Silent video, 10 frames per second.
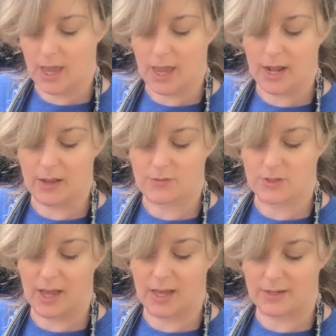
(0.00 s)
And after
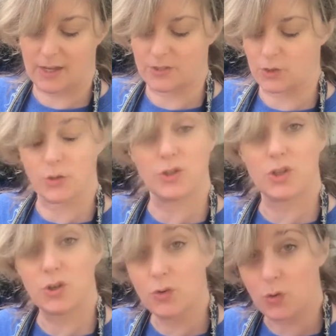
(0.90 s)
that, I'll do a
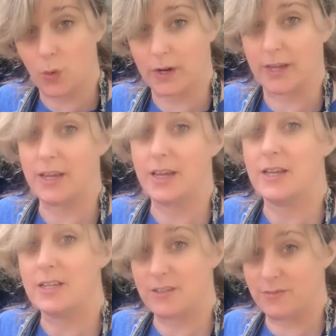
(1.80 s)
220
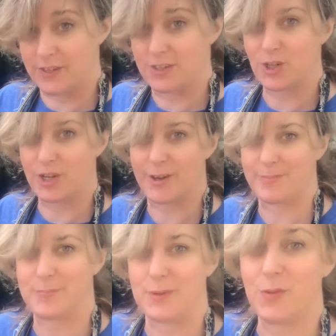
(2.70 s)
to finish it up
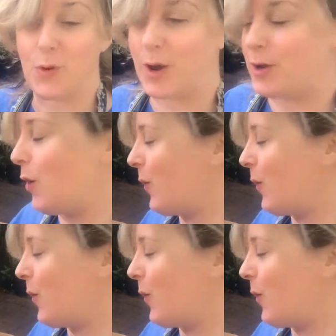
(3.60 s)
before I go